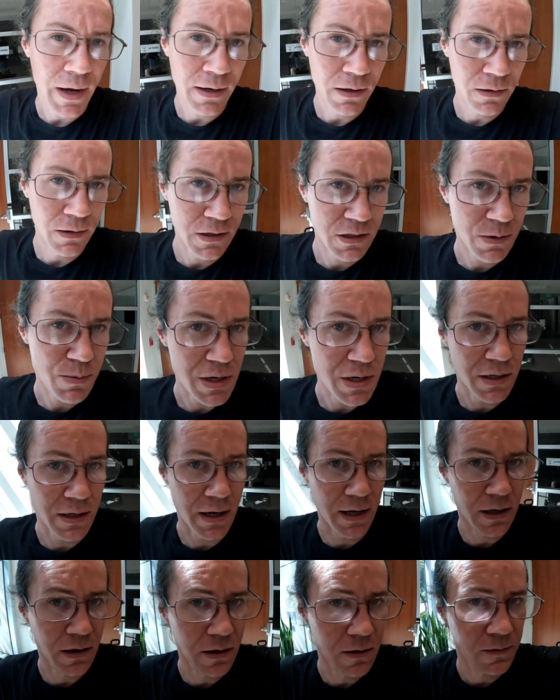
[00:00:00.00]
I don't like to be
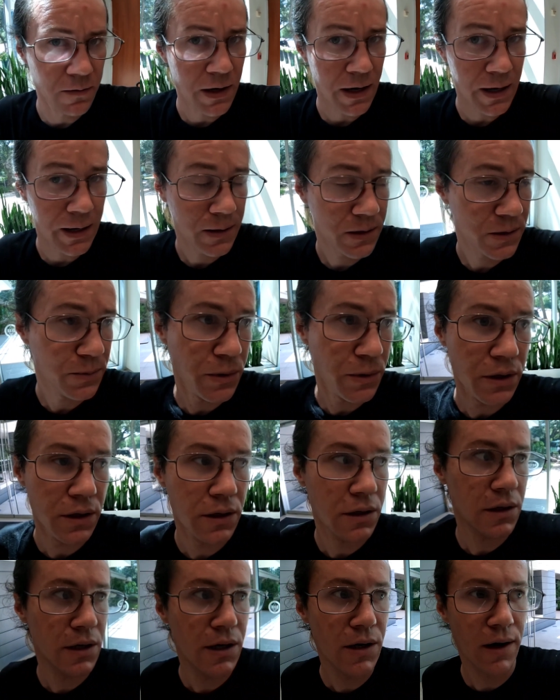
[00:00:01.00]
negative, guys,
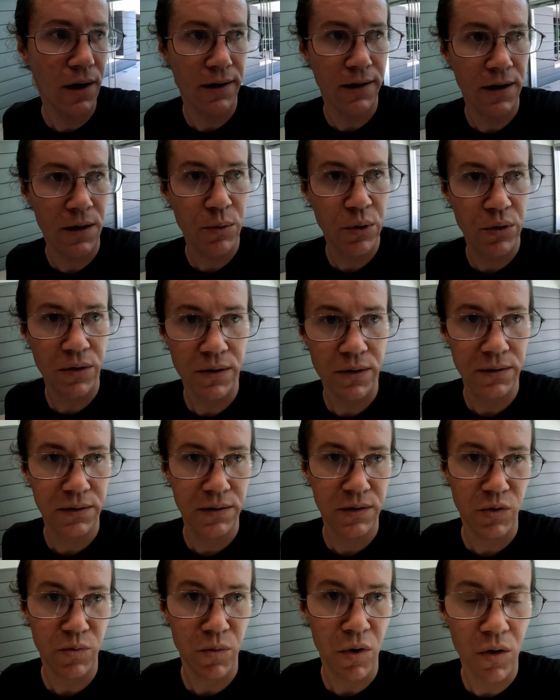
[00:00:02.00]
but here I am with
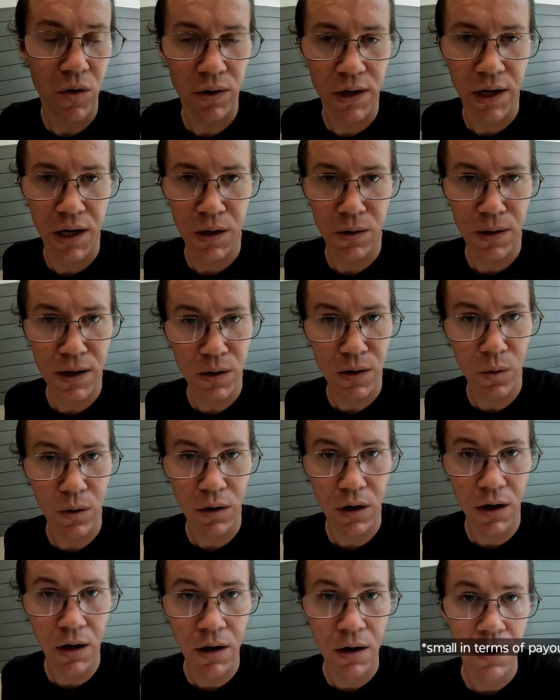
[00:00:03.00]
this small catering
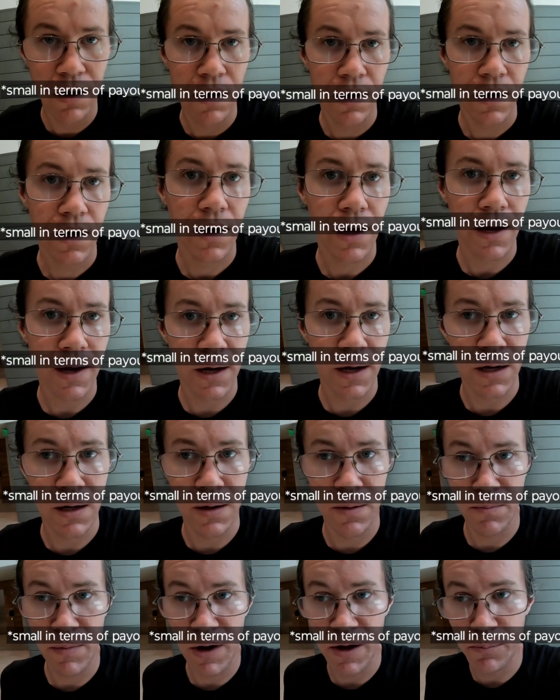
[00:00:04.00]
order
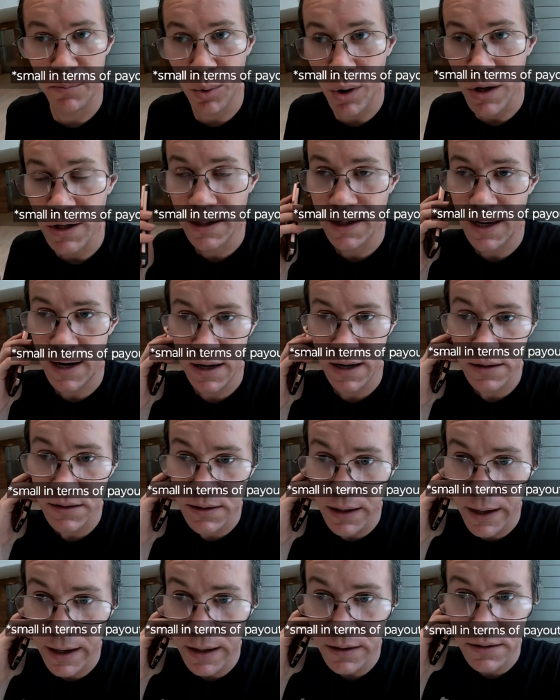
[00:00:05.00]
and my point of
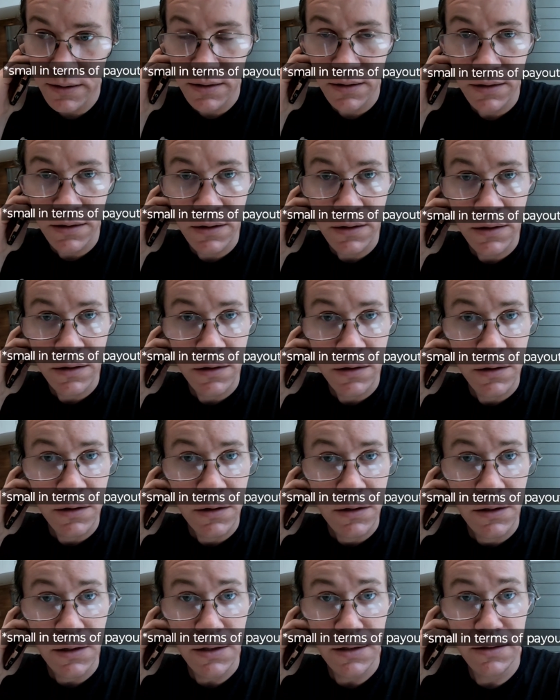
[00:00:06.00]
contact
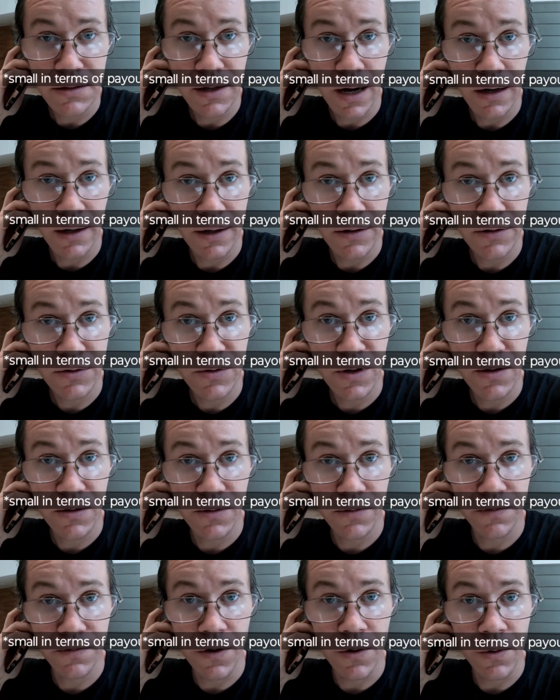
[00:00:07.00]
is not
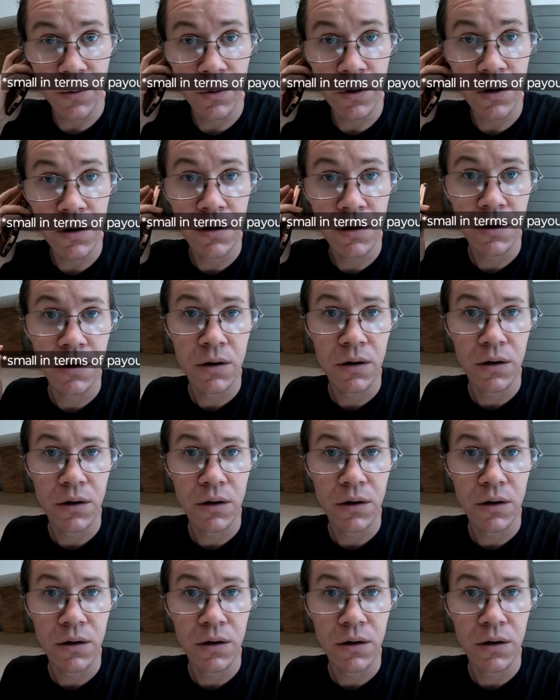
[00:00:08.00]
answering the phone